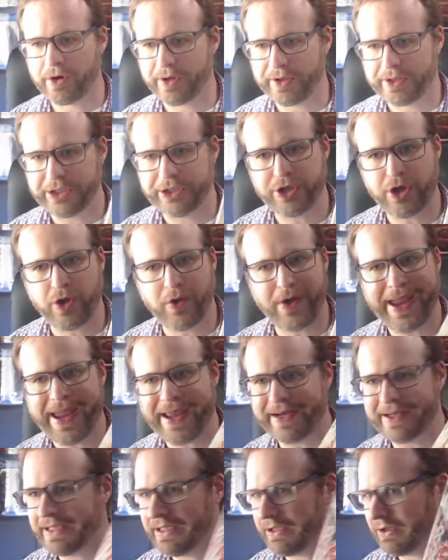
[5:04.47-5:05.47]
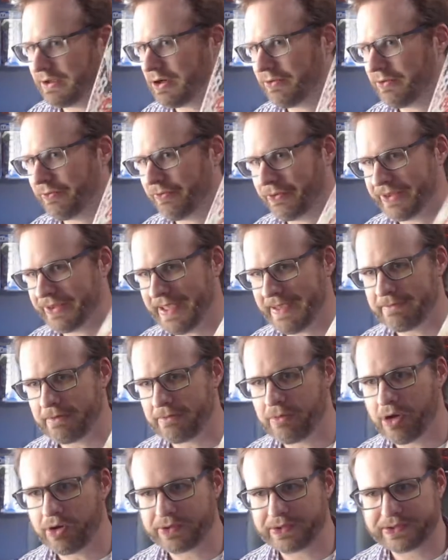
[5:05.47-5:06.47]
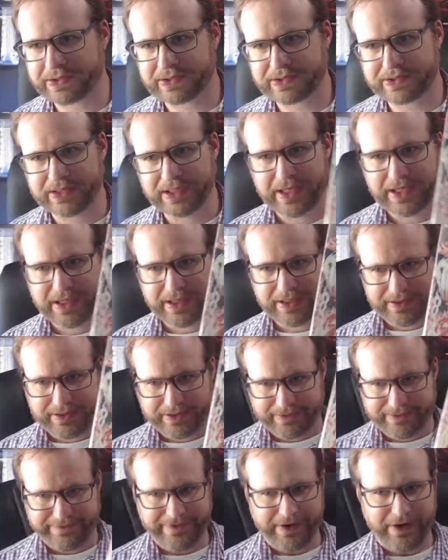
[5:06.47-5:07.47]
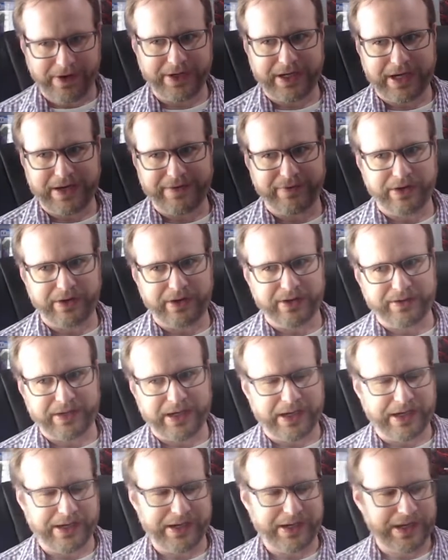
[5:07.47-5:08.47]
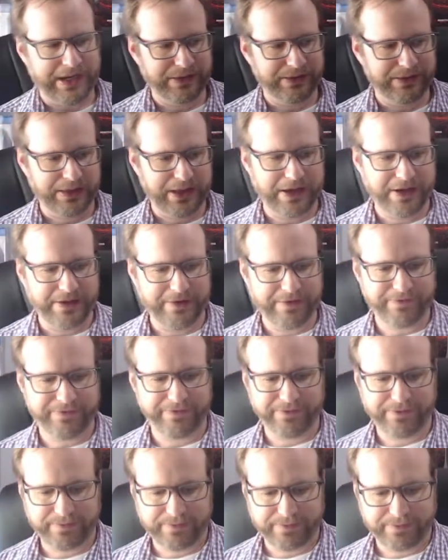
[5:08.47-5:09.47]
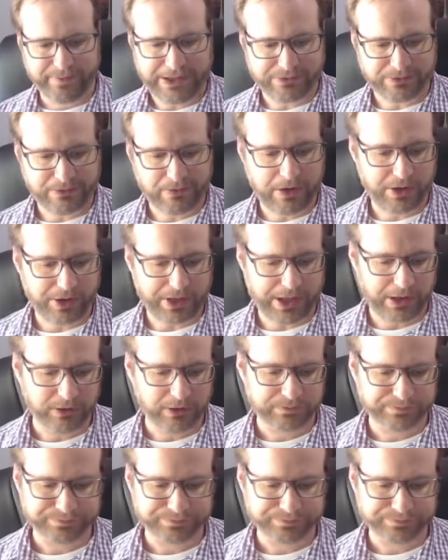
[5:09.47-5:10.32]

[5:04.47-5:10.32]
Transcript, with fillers: You know I had to get go with that Momoko's variant cover. Uh, I love Peach Momoko.